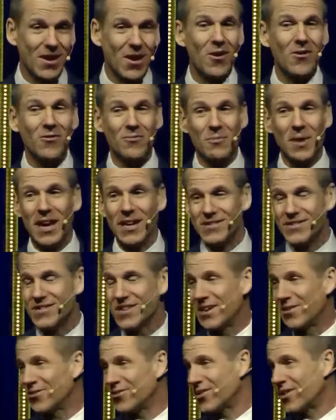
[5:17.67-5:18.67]
of my
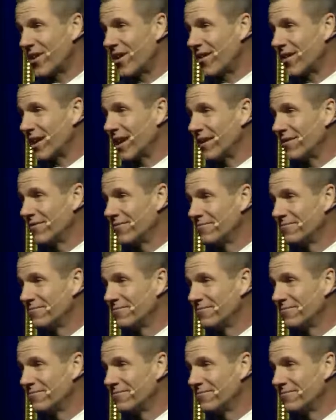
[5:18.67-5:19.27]
sales target.